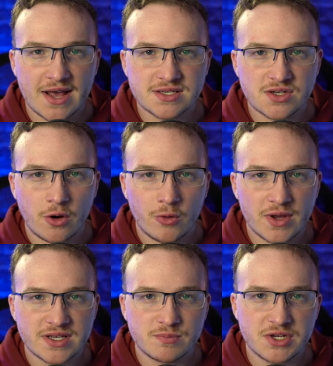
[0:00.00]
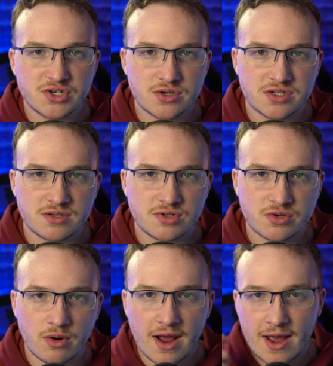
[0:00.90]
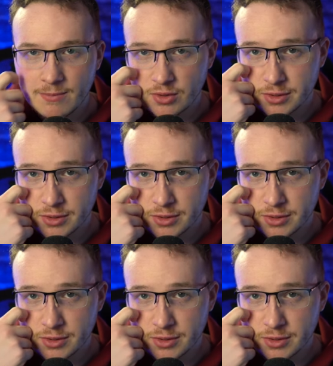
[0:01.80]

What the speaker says: as always, be sure to subscribe,